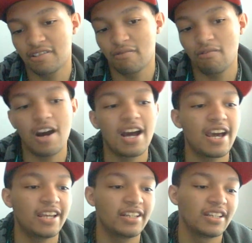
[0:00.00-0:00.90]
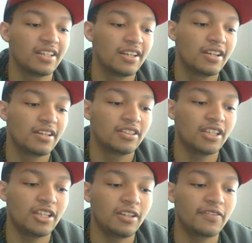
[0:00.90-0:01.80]
Why?
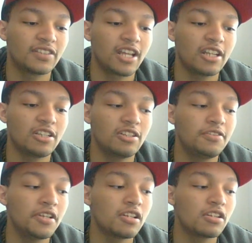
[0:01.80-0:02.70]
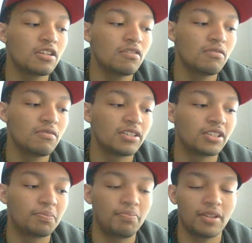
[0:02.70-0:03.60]
If it's not either
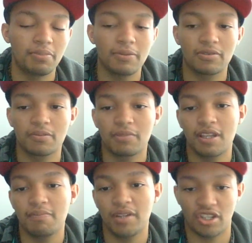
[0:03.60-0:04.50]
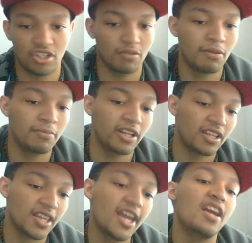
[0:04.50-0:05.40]
DQs, it's people can blame Big Show. People
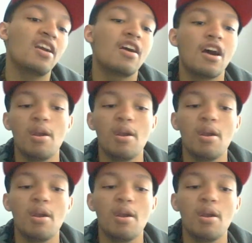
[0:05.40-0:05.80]
blame Kane.